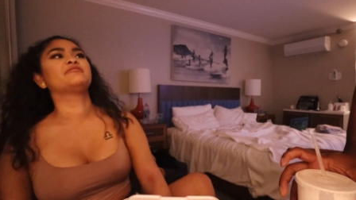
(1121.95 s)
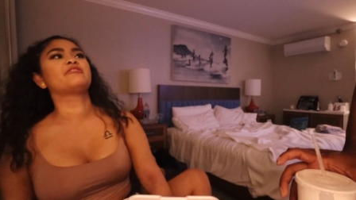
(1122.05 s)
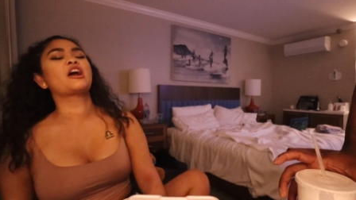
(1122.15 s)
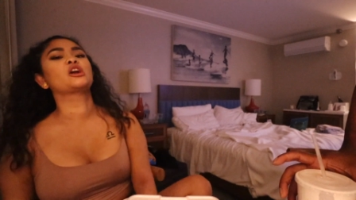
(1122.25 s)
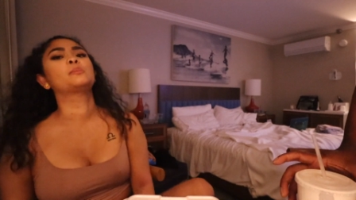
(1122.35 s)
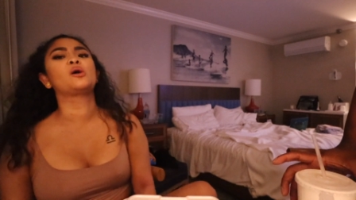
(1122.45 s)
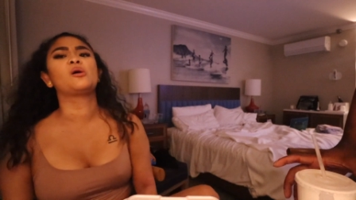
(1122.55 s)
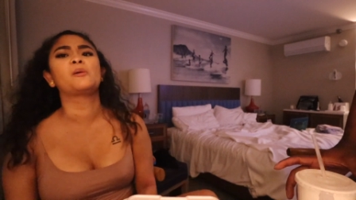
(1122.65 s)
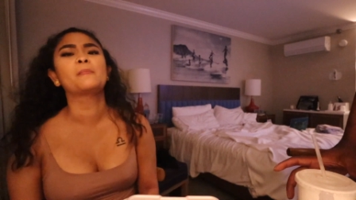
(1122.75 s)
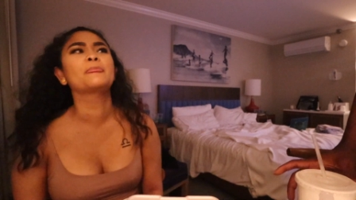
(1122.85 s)

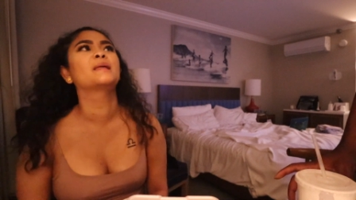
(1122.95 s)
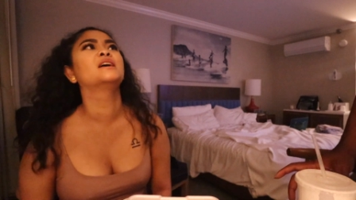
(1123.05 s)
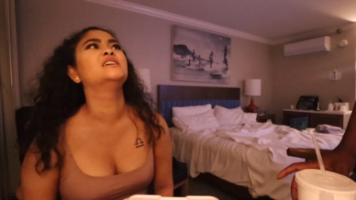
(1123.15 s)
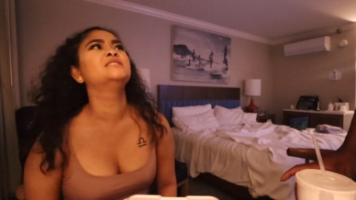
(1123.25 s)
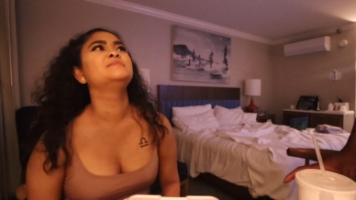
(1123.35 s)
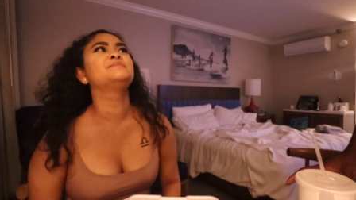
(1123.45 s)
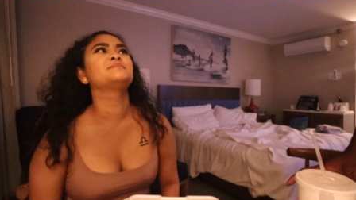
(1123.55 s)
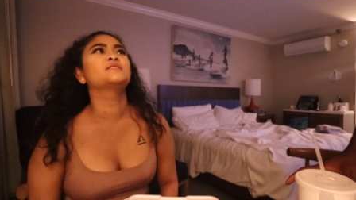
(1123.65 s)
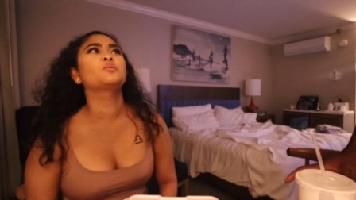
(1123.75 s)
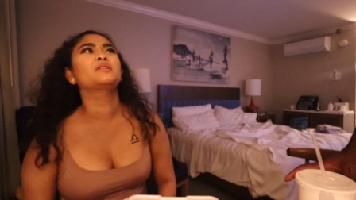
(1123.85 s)
Fireball
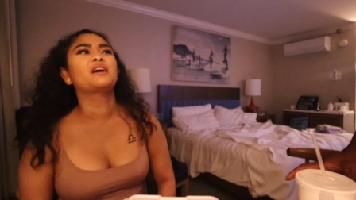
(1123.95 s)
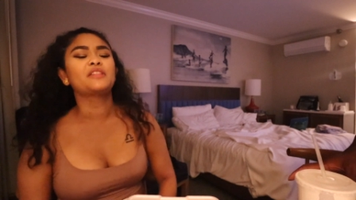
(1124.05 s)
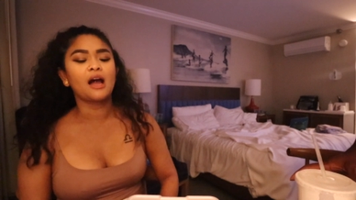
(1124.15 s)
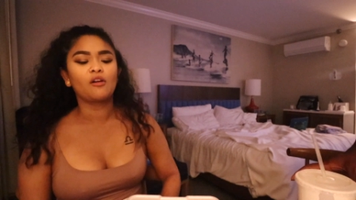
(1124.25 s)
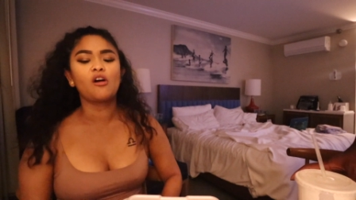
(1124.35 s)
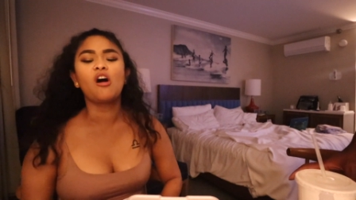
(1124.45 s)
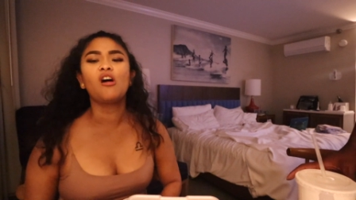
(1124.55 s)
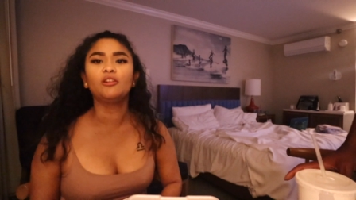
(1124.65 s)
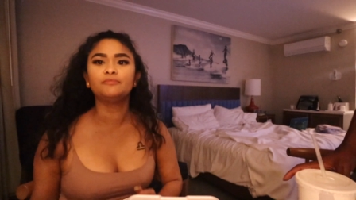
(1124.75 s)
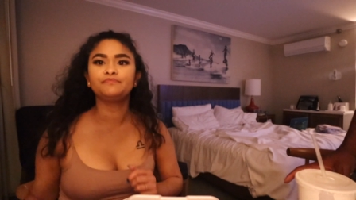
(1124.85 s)
without the
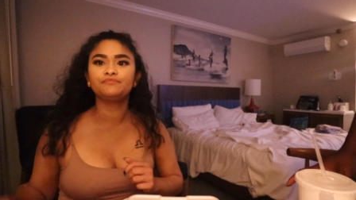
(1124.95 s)
alcohol.